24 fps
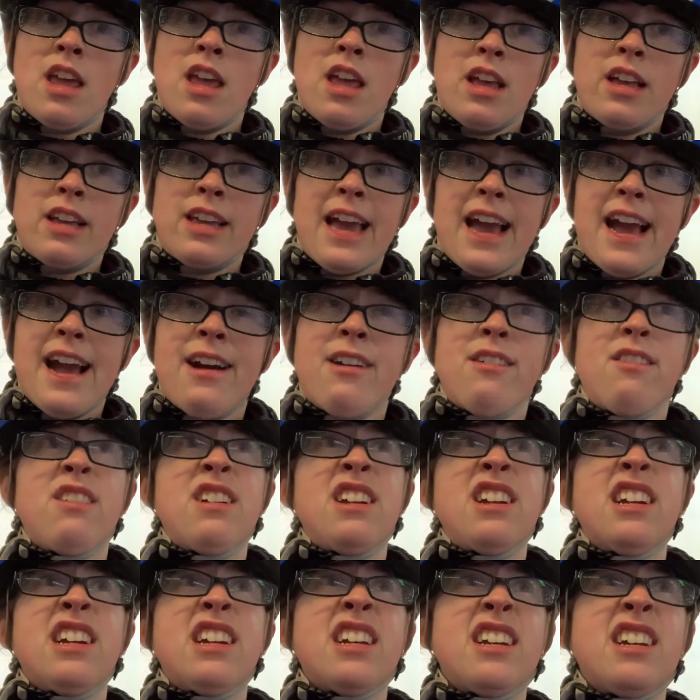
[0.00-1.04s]
get out
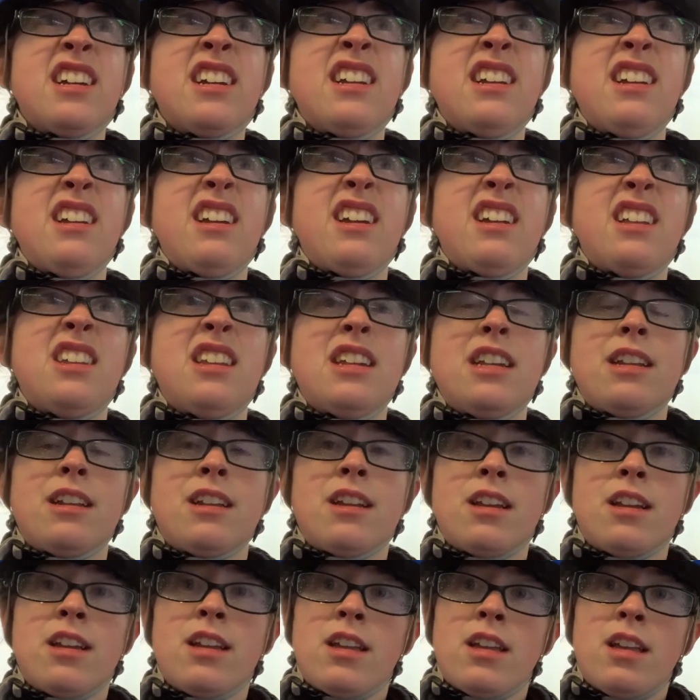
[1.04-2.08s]
here and then
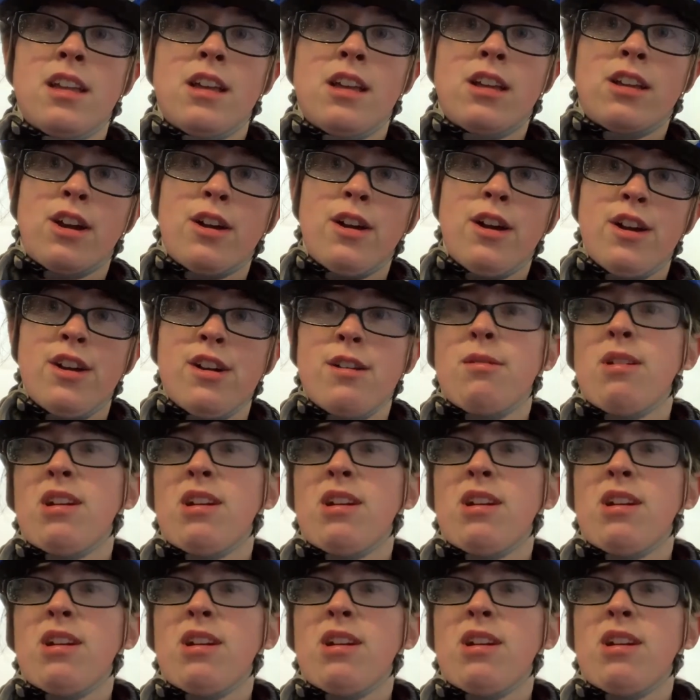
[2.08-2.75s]
go home